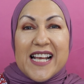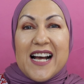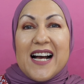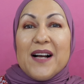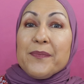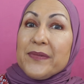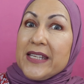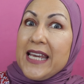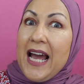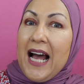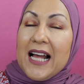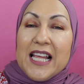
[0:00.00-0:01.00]
Um,
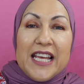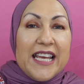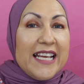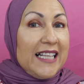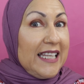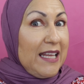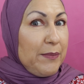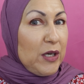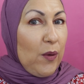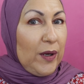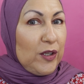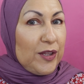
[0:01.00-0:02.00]
yeah, let me
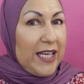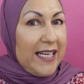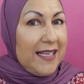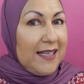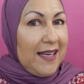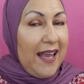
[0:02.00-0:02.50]
know what you think.